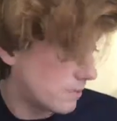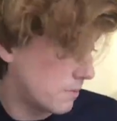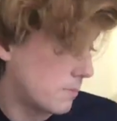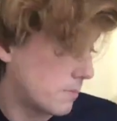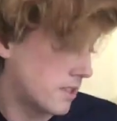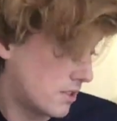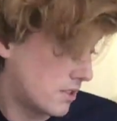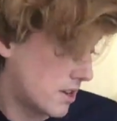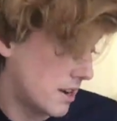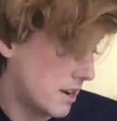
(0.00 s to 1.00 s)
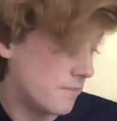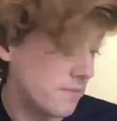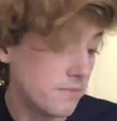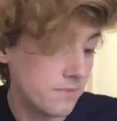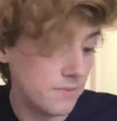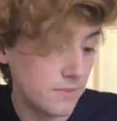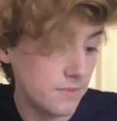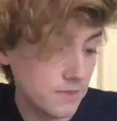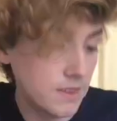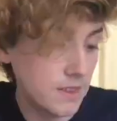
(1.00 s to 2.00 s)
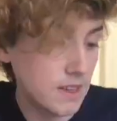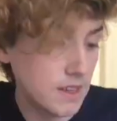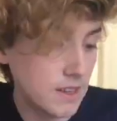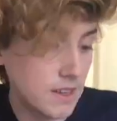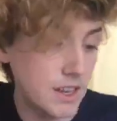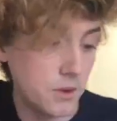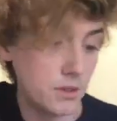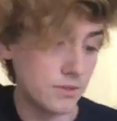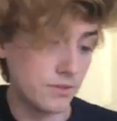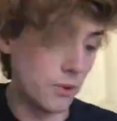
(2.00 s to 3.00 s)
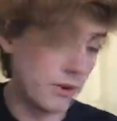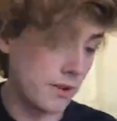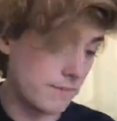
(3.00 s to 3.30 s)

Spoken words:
plus 3 equals 4.